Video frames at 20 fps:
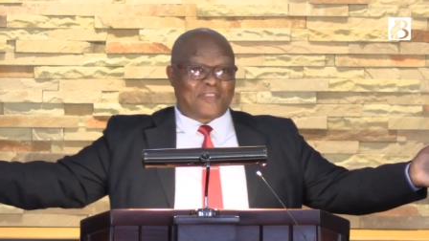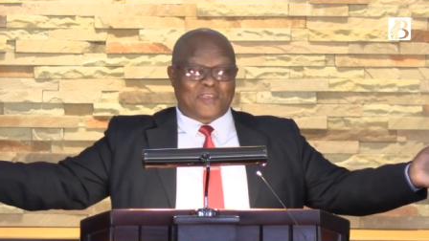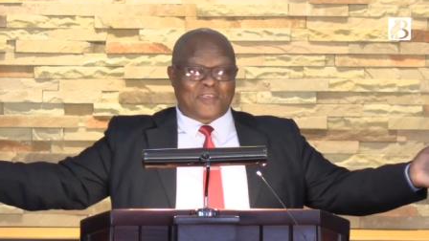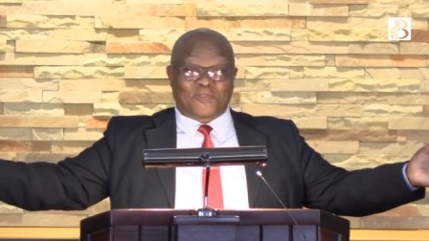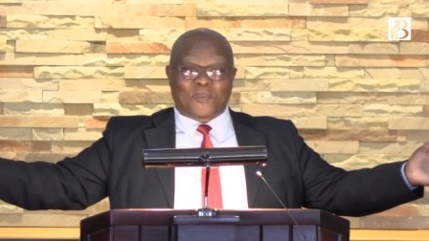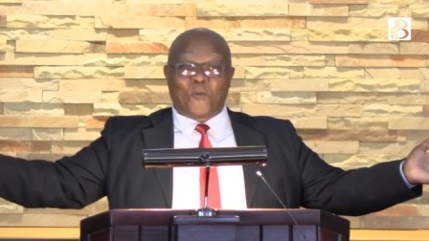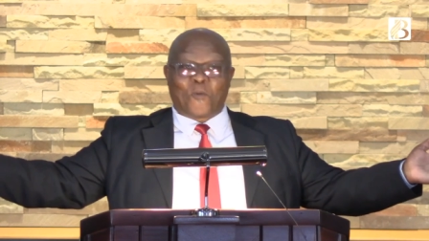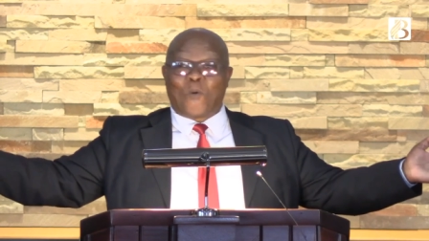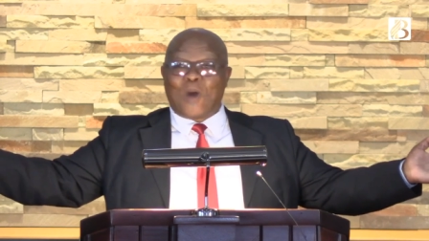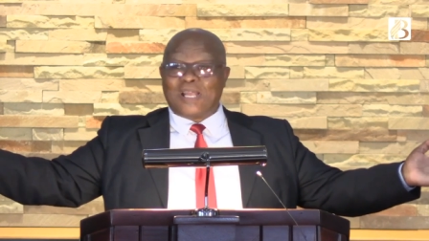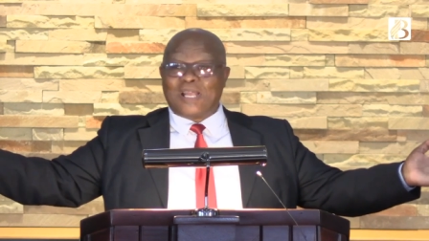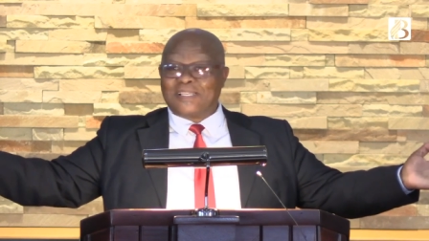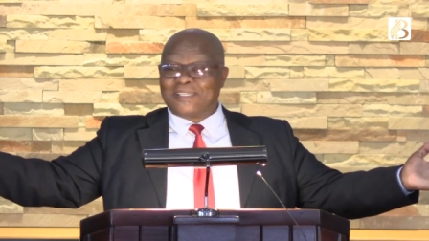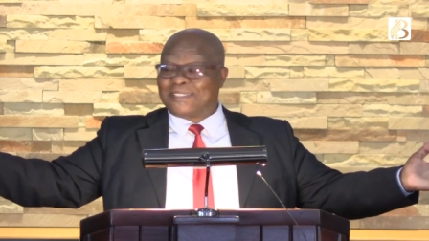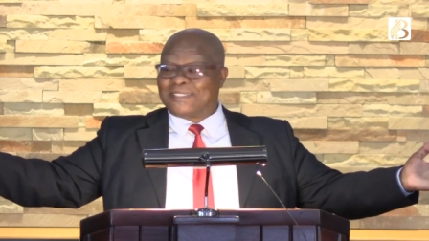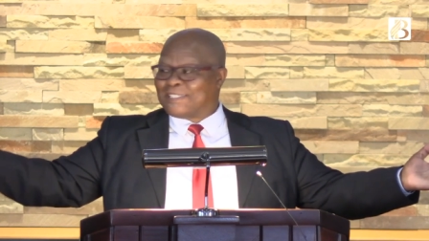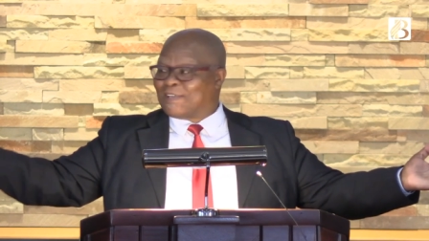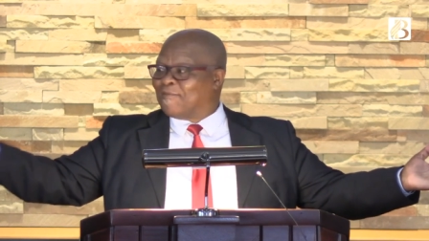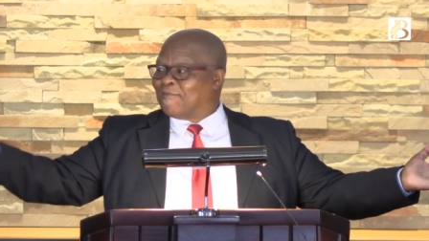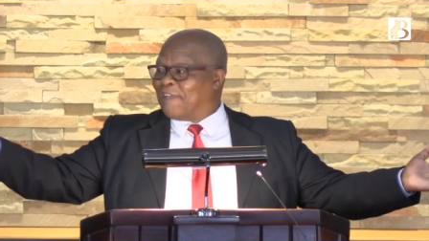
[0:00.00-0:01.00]
the ones,
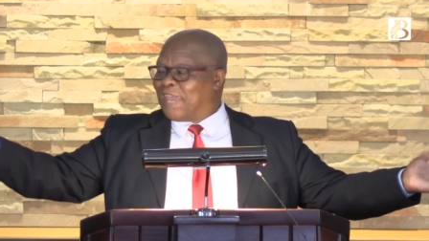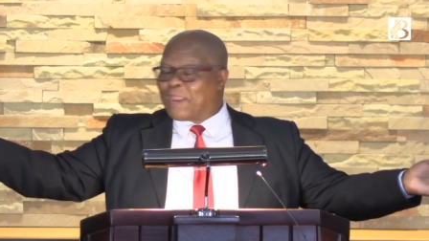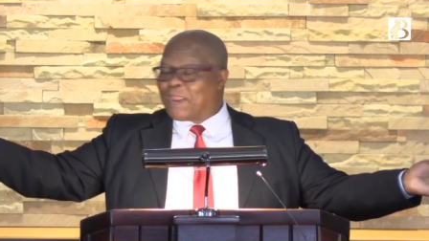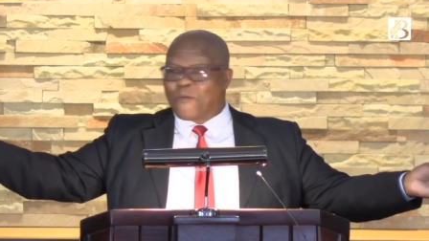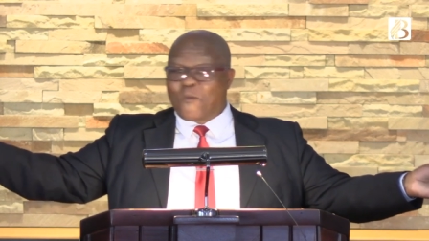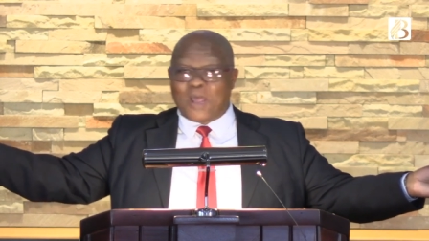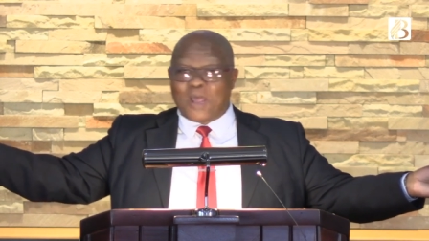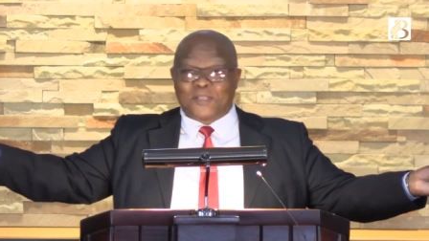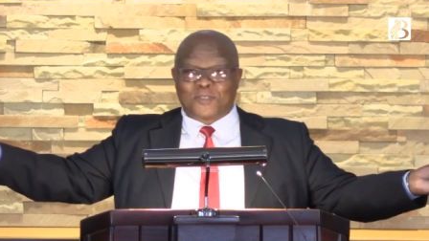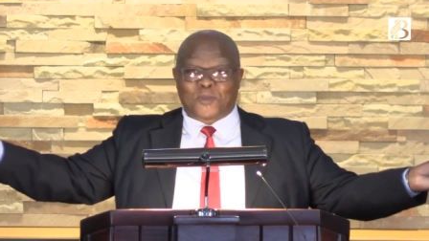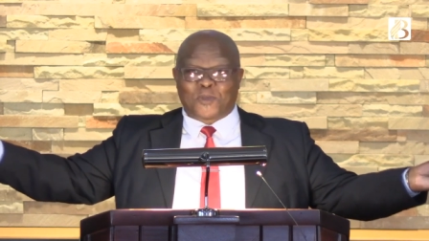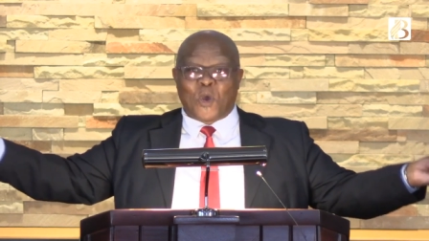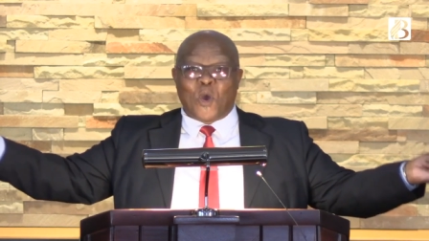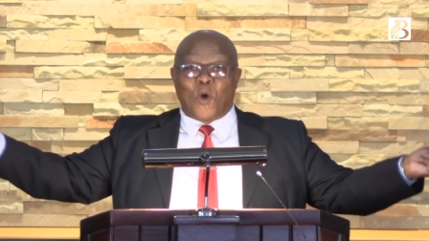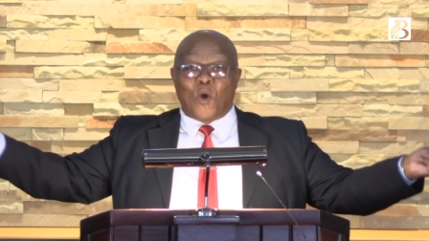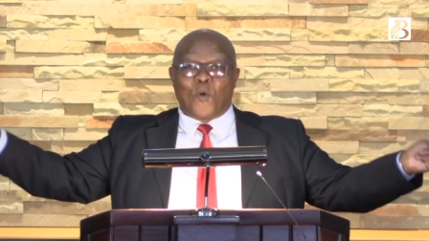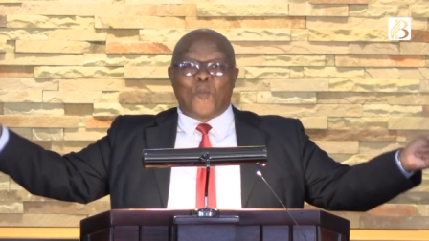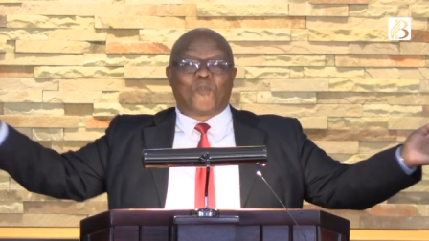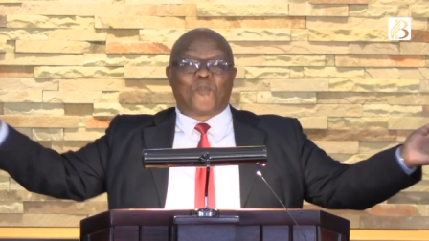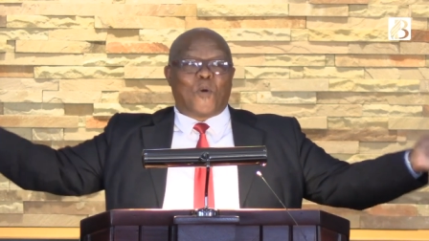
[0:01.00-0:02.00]
the very ones
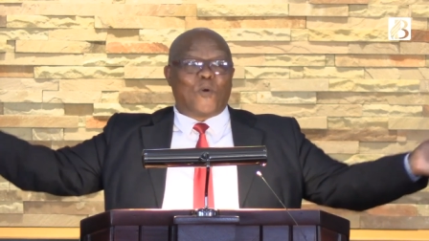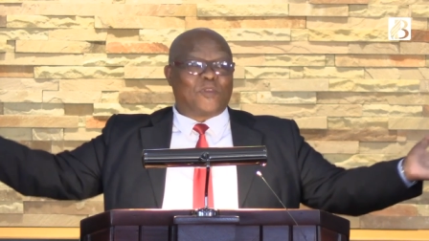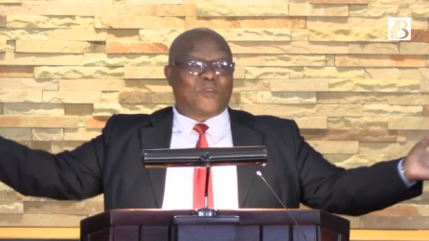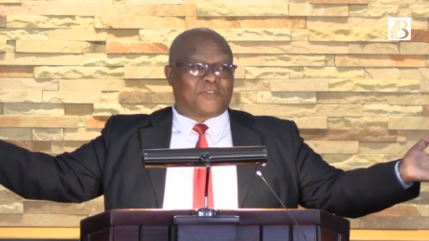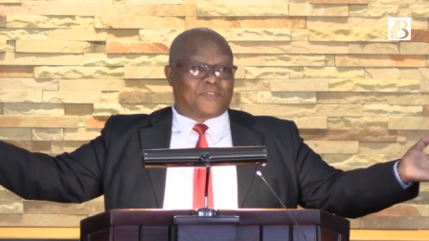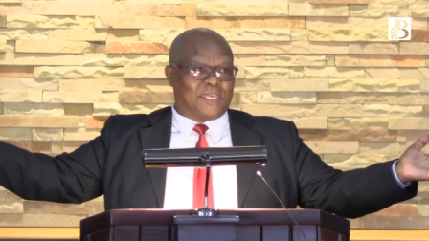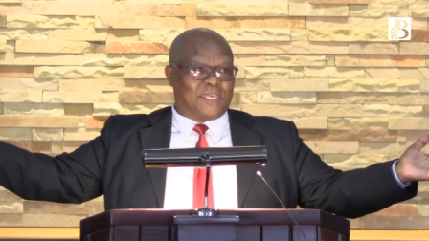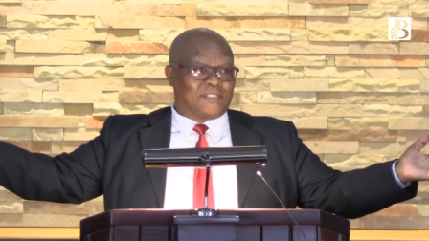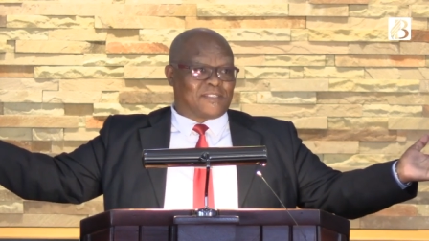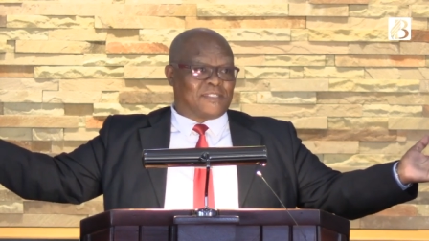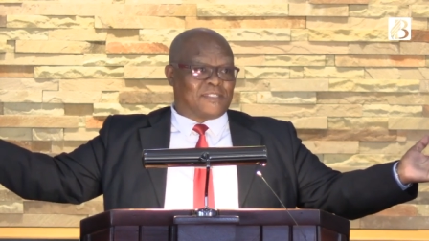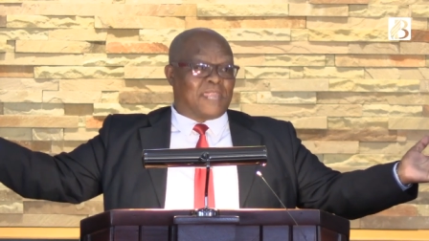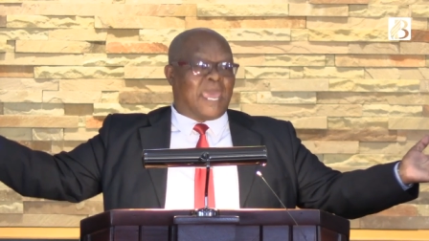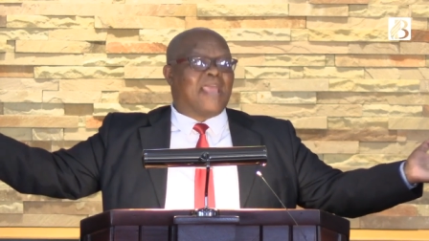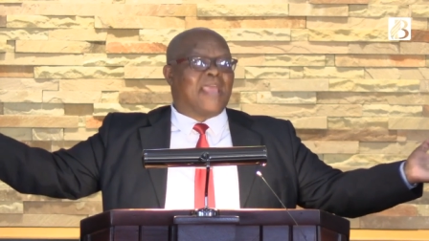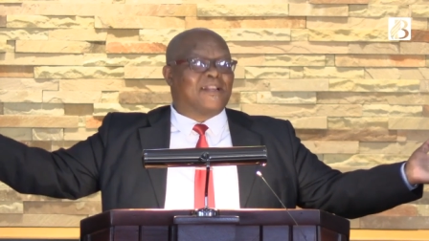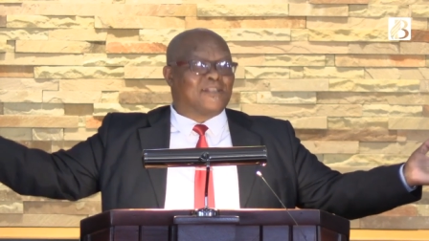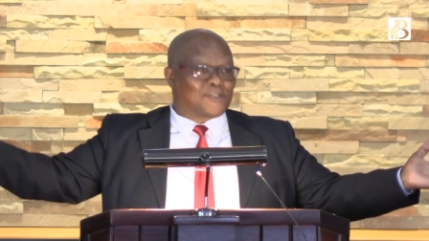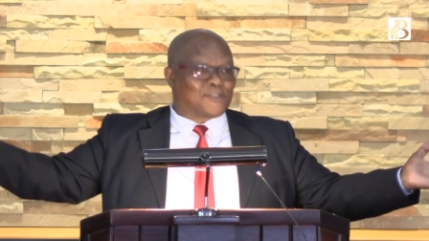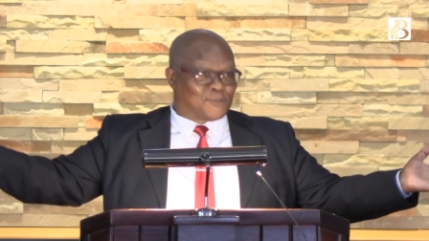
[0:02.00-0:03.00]
who put these
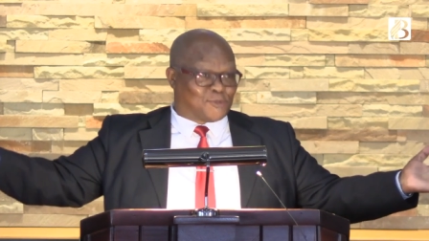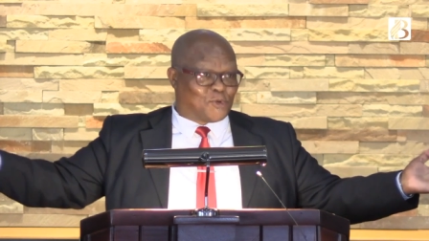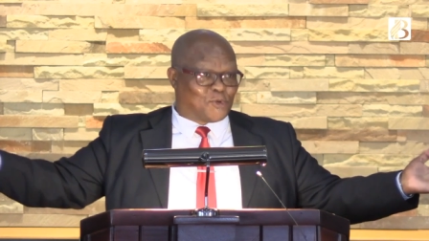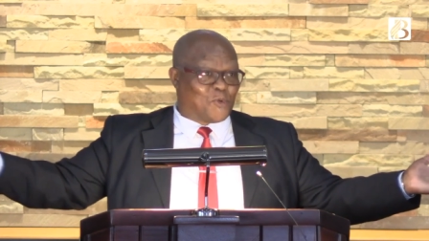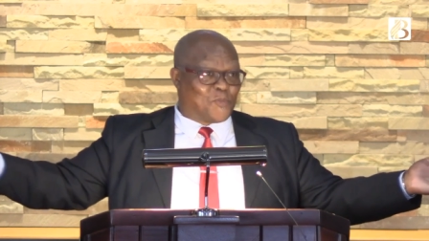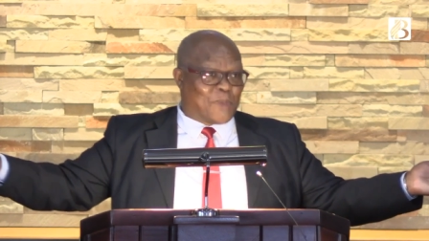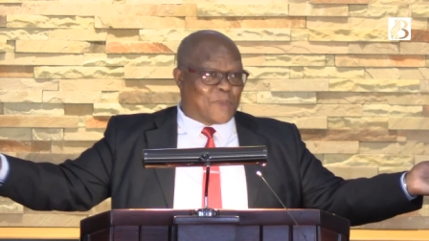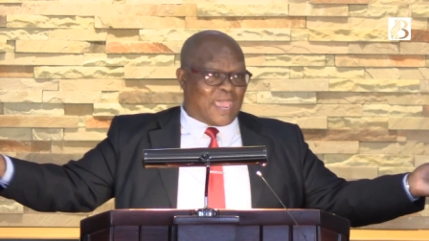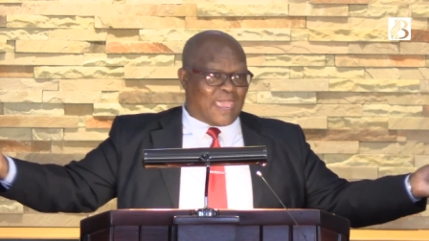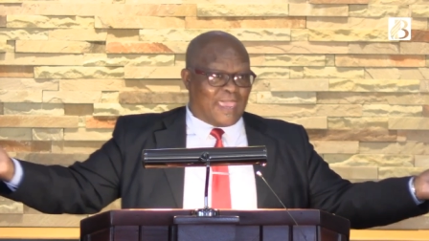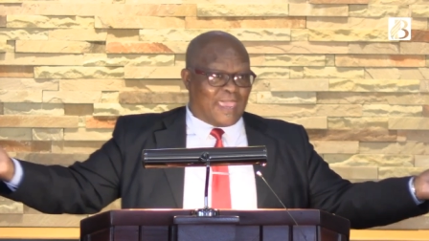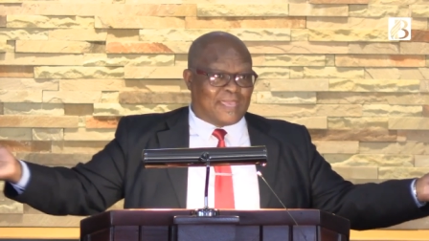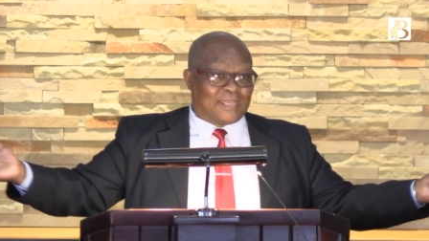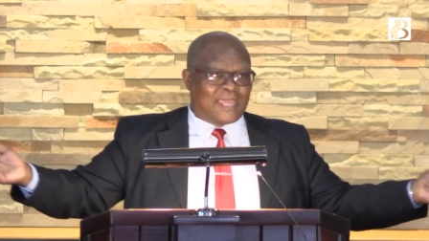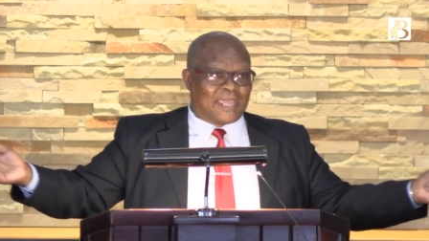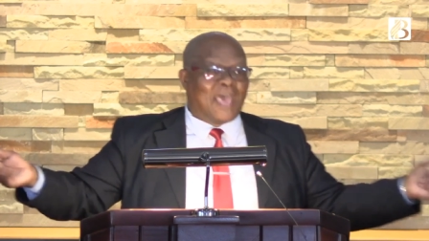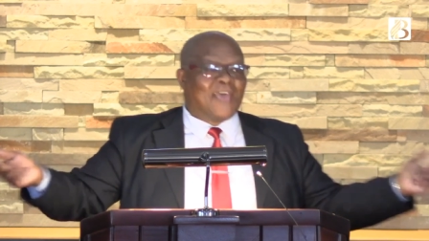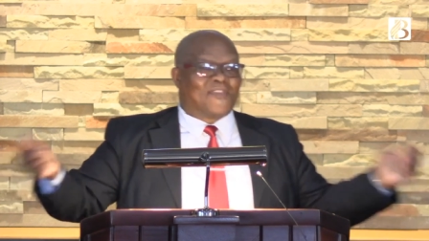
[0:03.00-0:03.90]
nails through my hand,